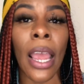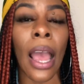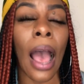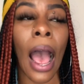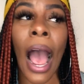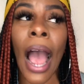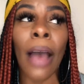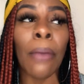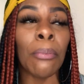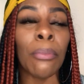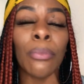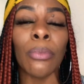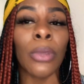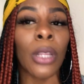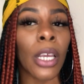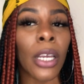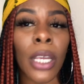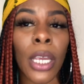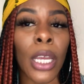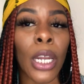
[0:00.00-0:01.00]
I'm
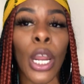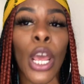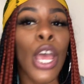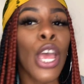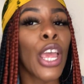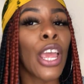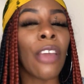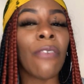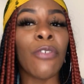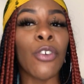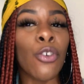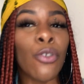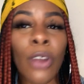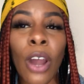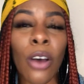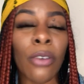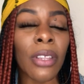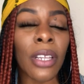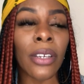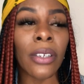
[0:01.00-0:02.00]
looking, if you
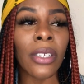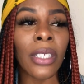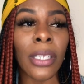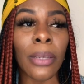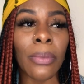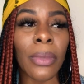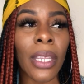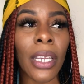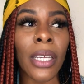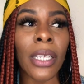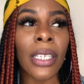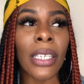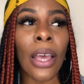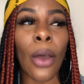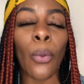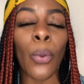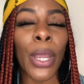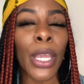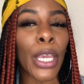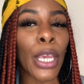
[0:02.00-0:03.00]
know there's some things
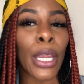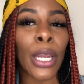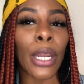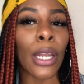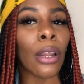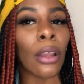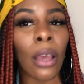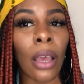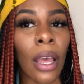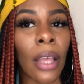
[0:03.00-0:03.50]
that we can,